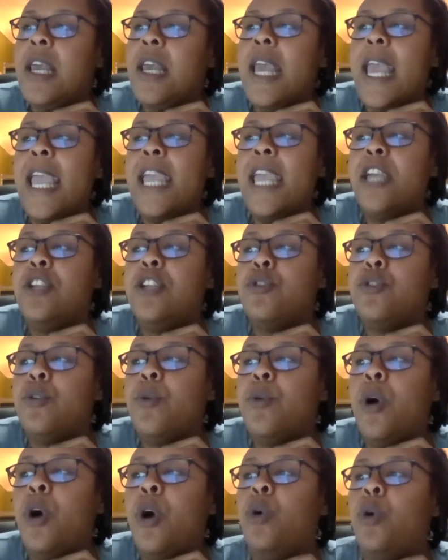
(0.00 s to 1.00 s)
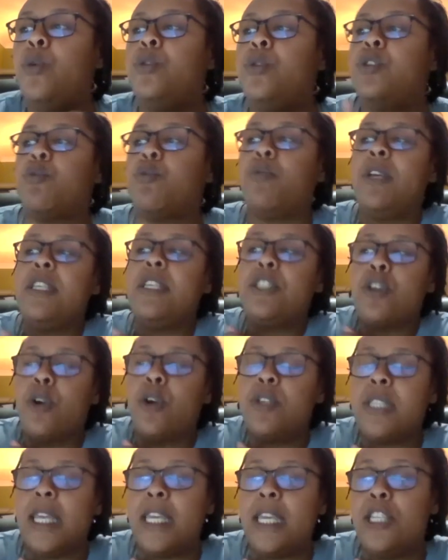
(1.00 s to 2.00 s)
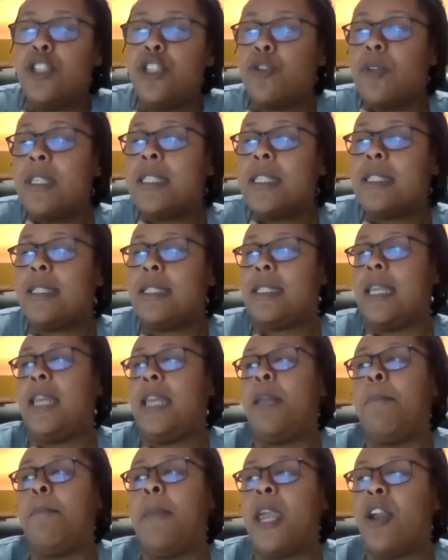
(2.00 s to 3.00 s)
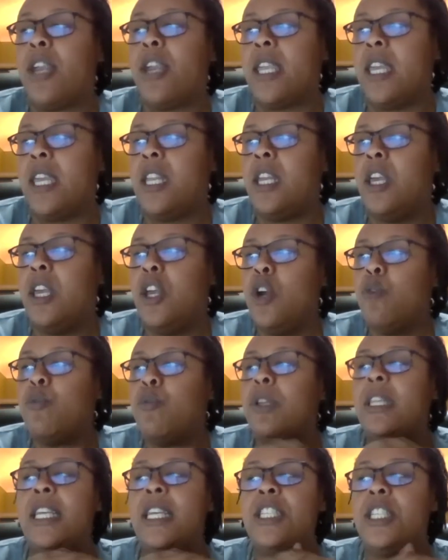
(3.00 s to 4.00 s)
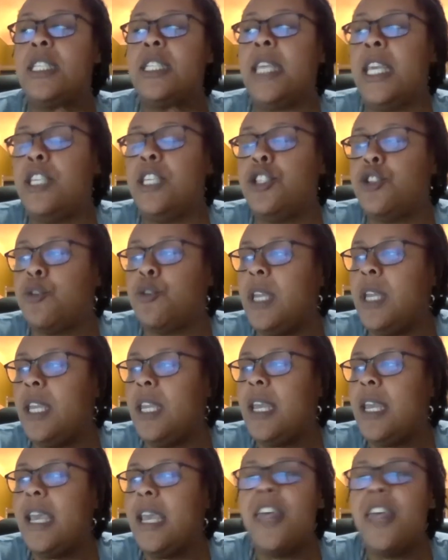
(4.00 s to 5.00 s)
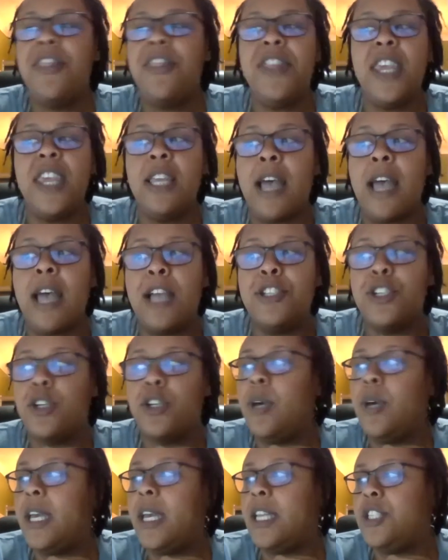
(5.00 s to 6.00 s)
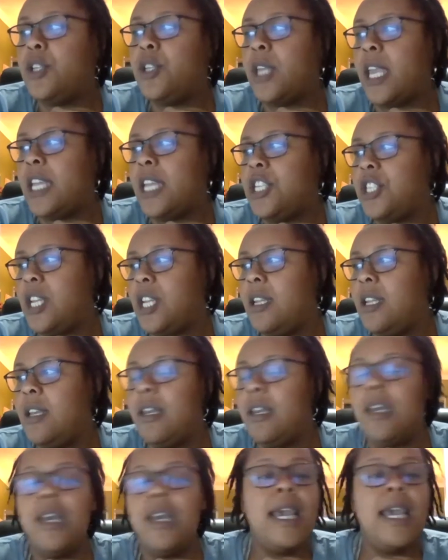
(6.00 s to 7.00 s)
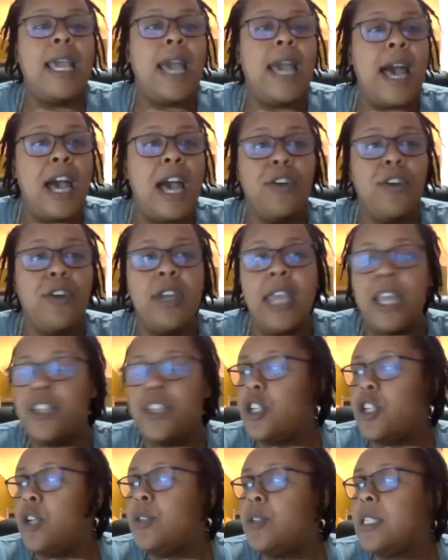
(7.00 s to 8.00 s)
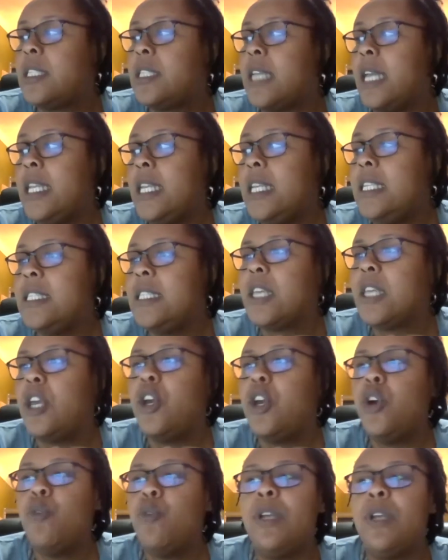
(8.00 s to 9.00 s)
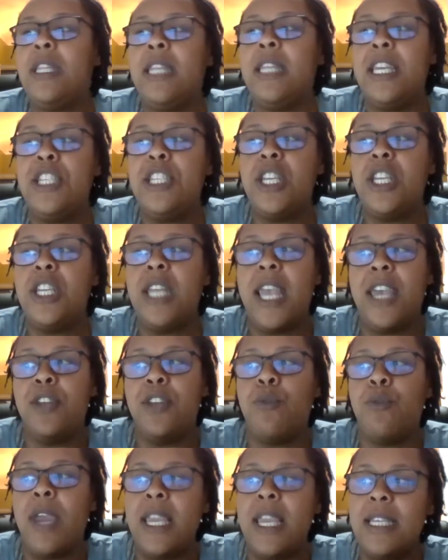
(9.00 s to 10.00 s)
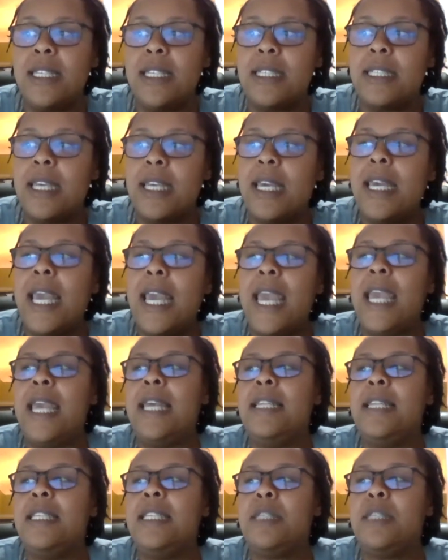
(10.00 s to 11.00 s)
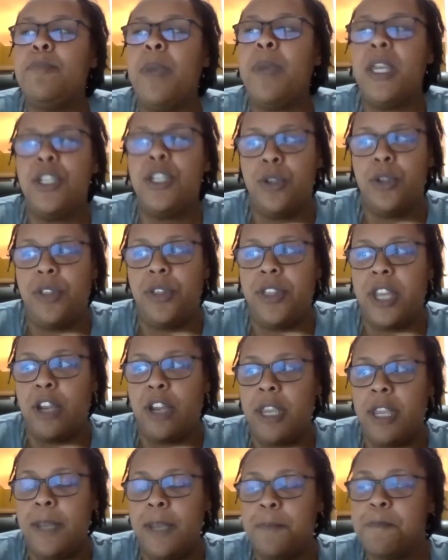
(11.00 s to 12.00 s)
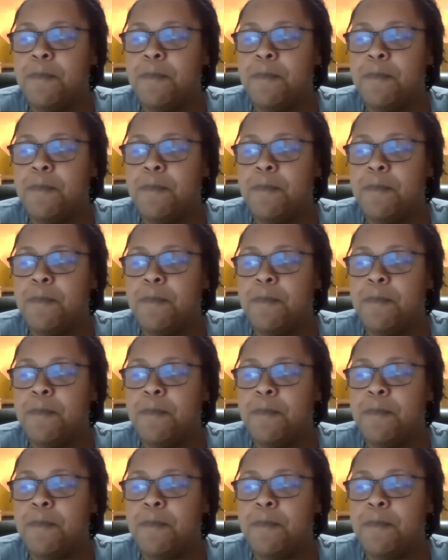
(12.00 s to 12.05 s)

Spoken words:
Andrew holds research interests in American religious history, theological education, congregational studies, religion and race, and spatial theory.